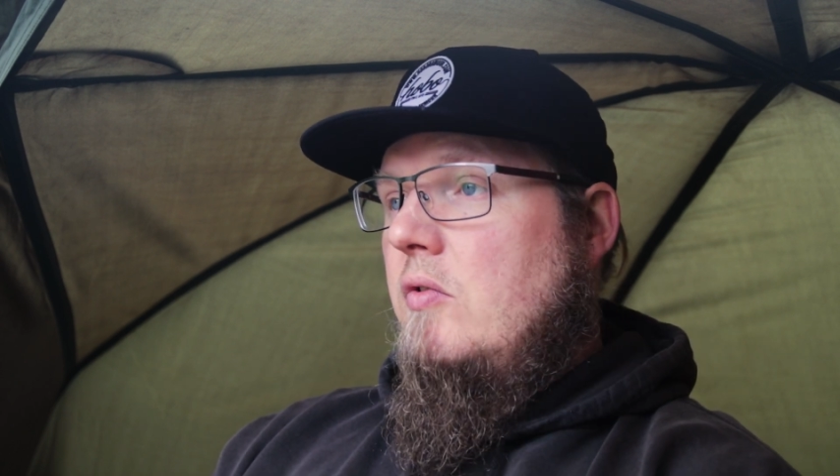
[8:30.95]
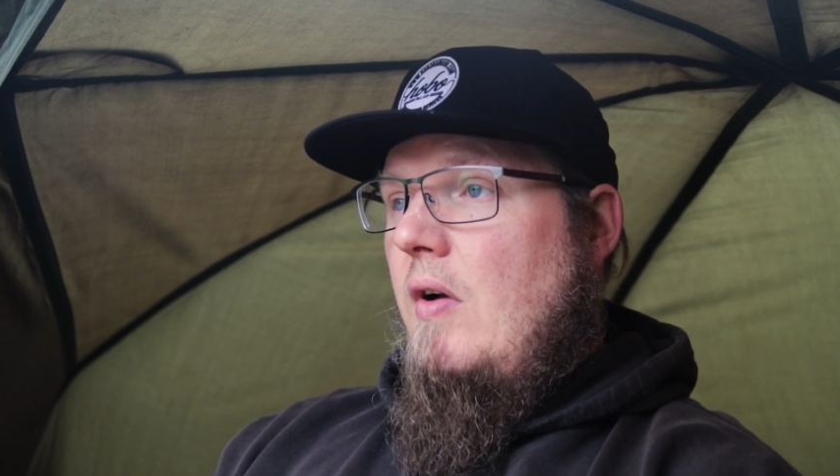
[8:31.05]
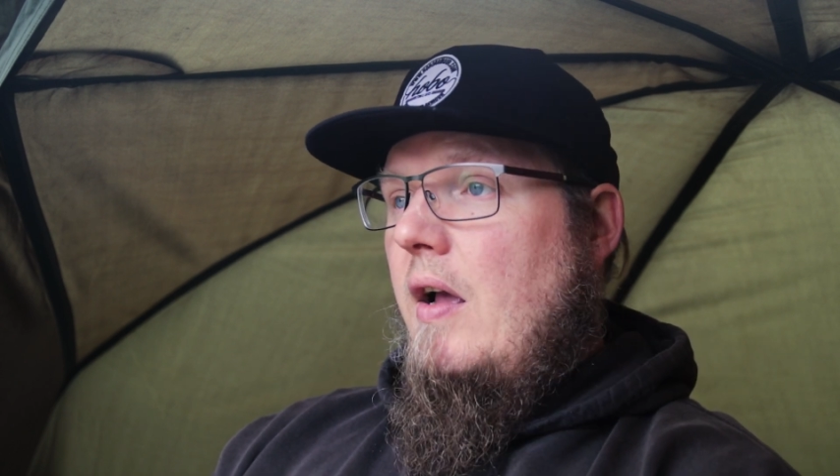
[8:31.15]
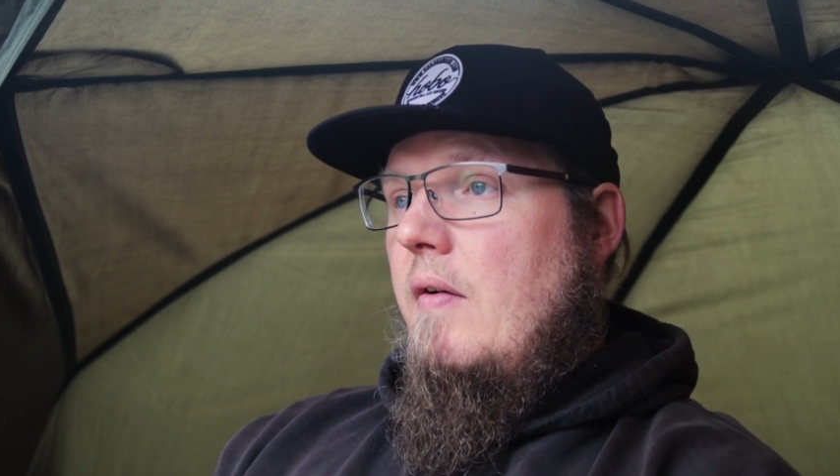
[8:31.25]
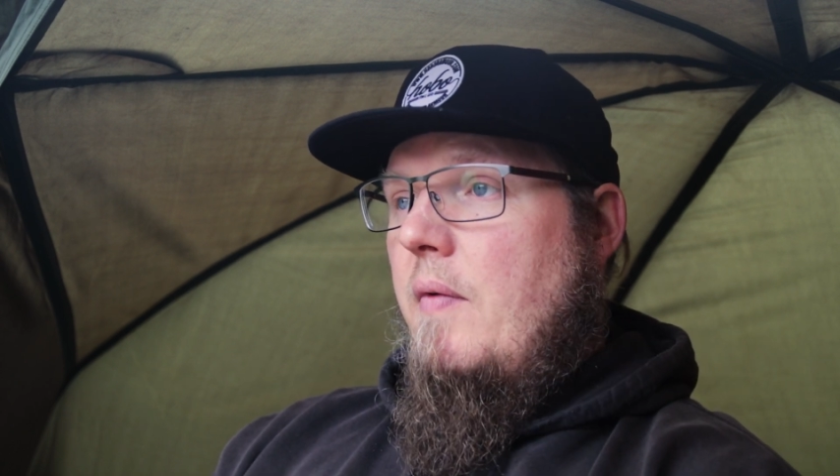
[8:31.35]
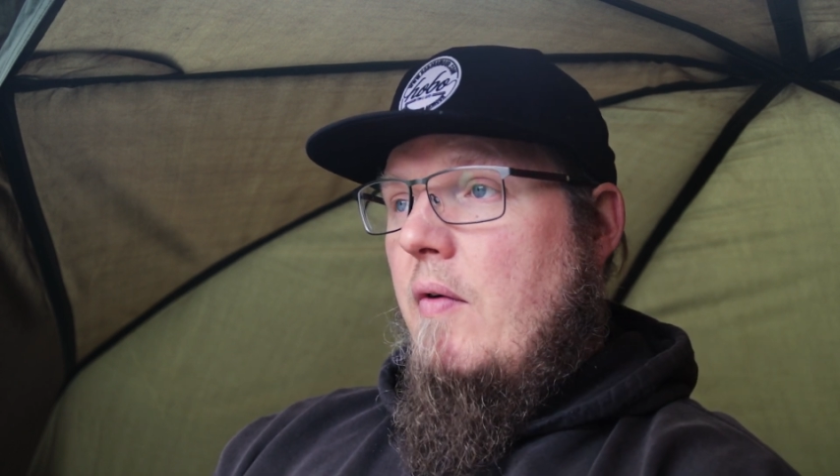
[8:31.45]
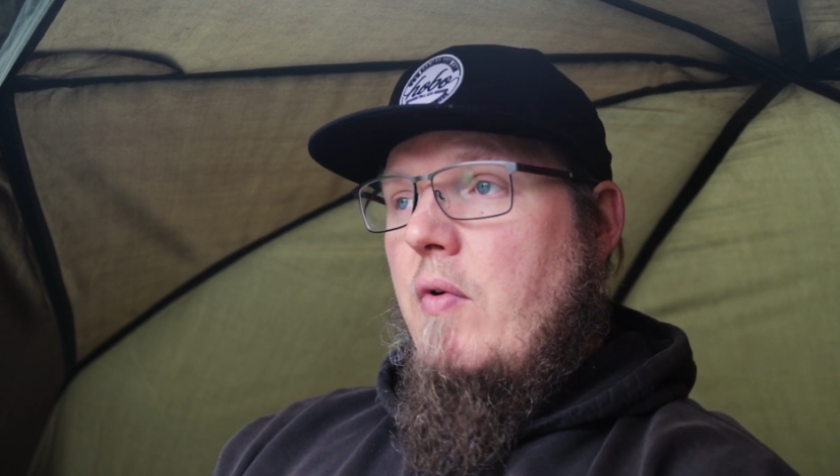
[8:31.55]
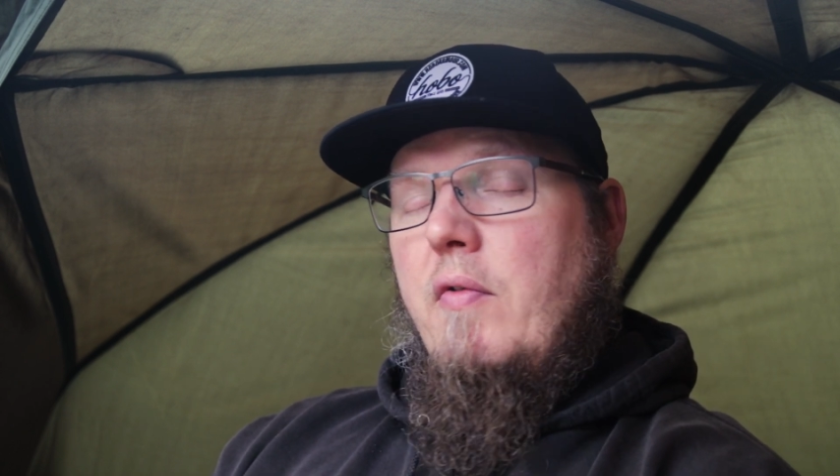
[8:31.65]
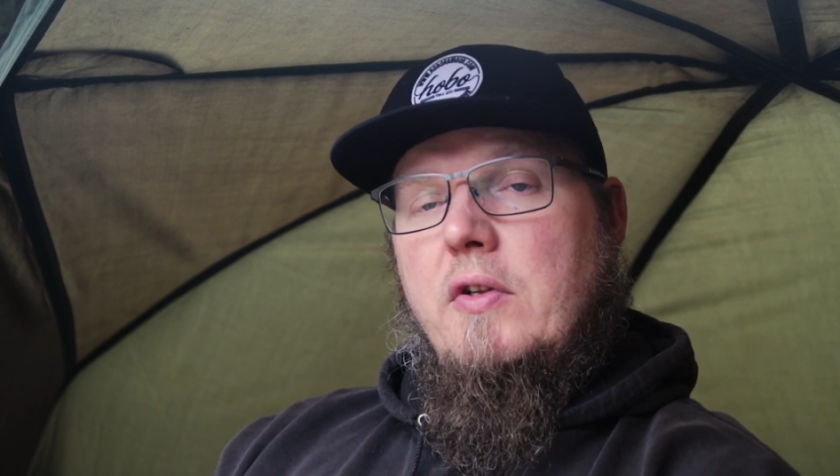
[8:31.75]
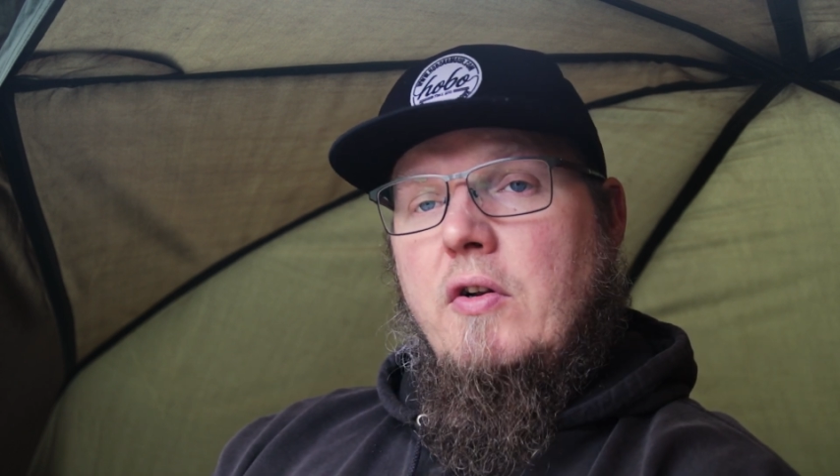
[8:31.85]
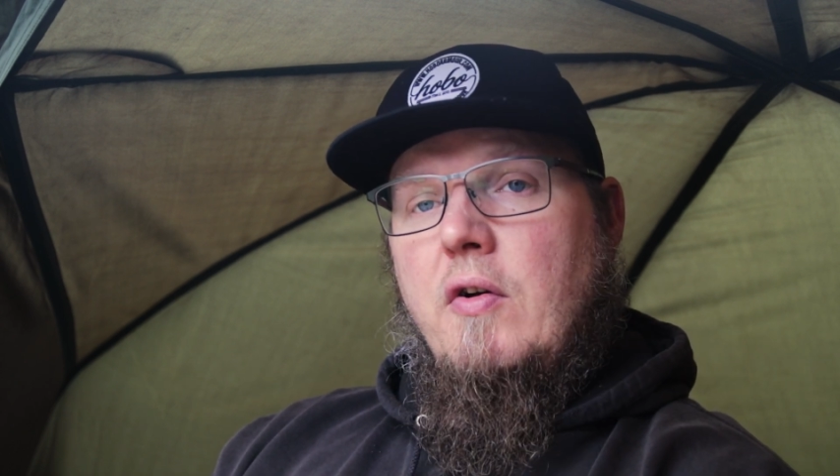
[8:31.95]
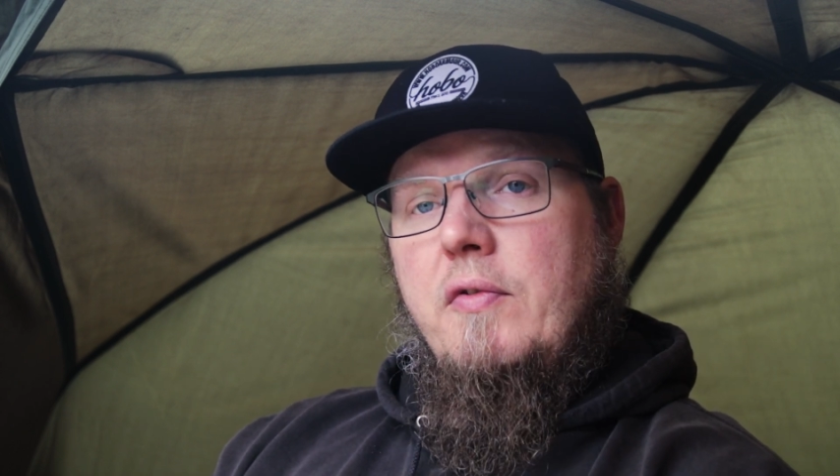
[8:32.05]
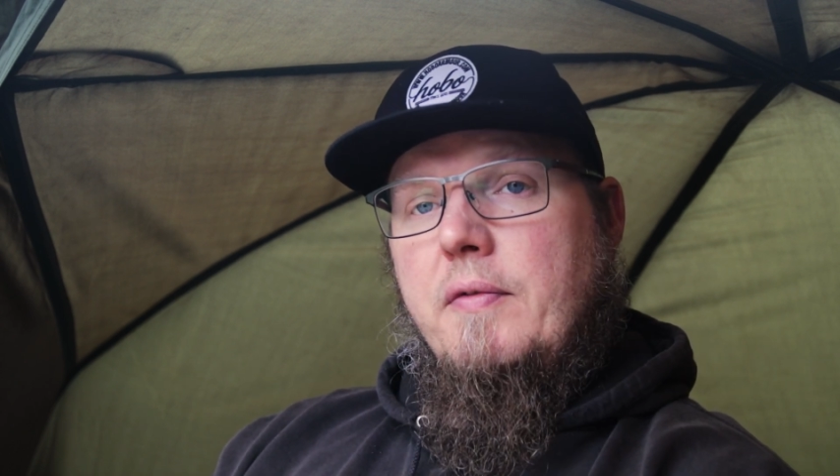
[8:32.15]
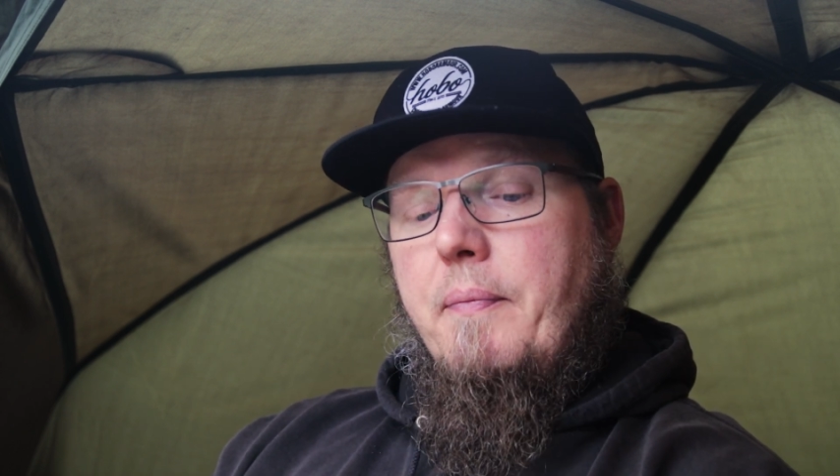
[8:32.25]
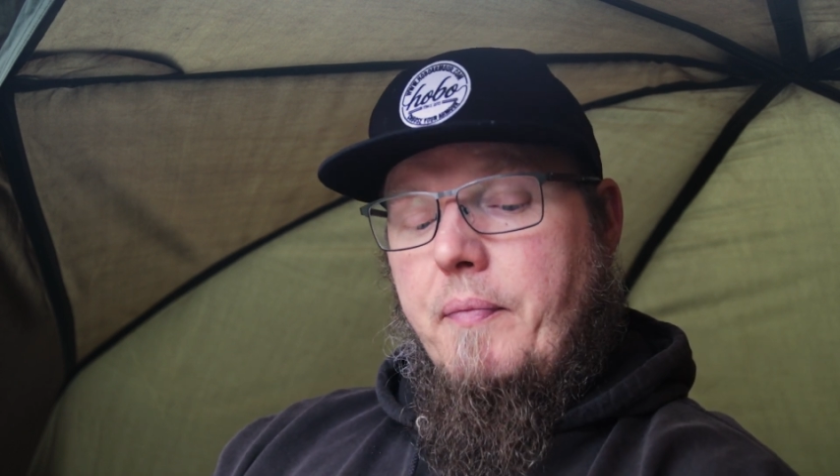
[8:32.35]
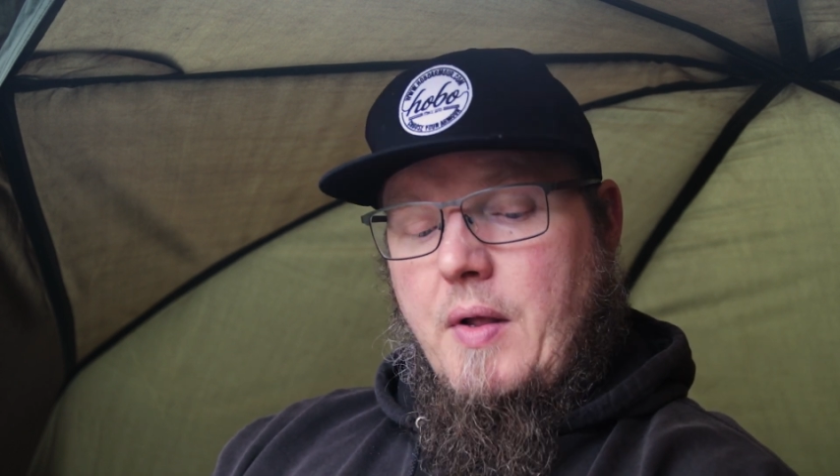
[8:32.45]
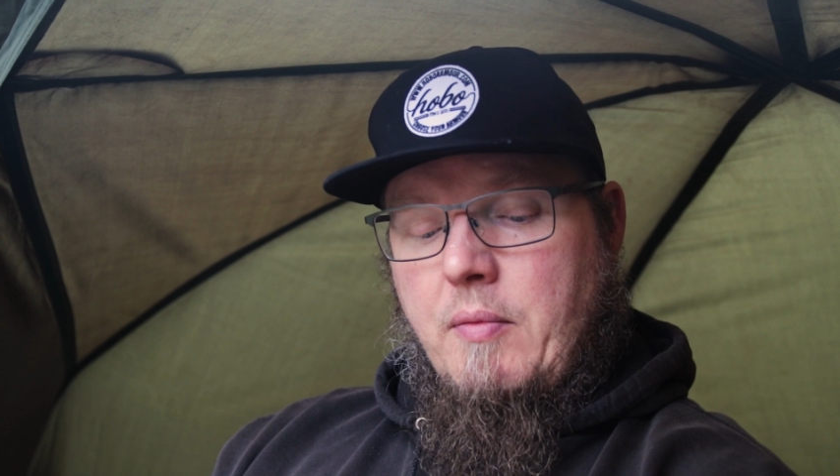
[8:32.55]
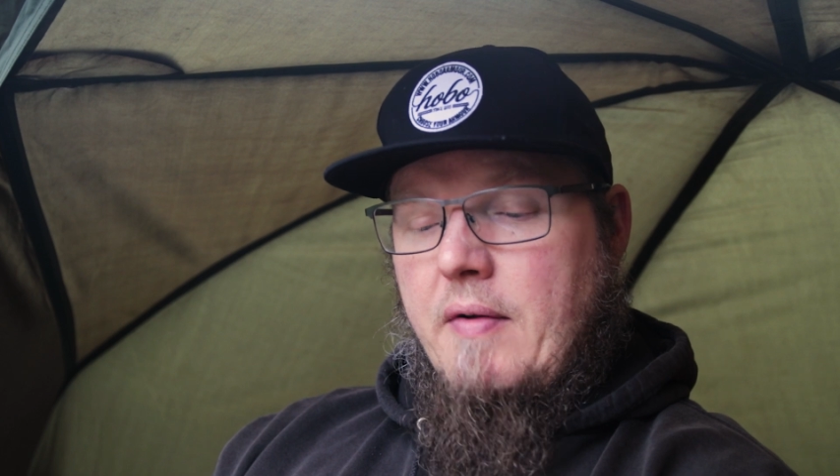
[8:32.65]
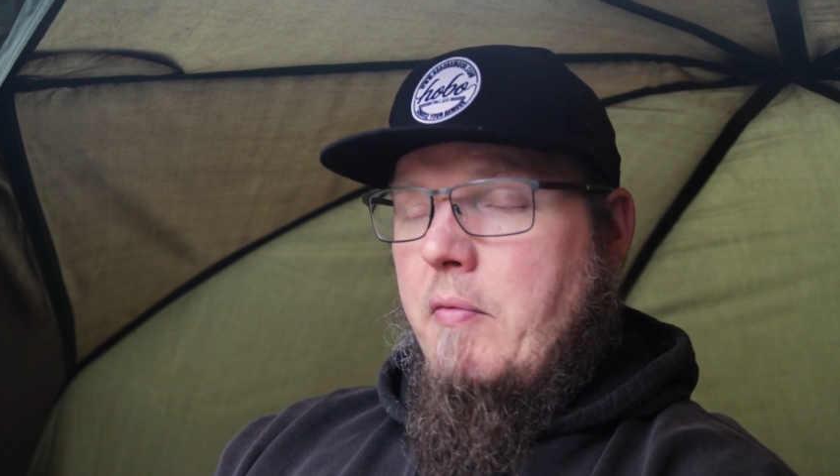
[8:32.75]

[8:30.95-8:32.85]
Right, I've waffled enough. I'm gonna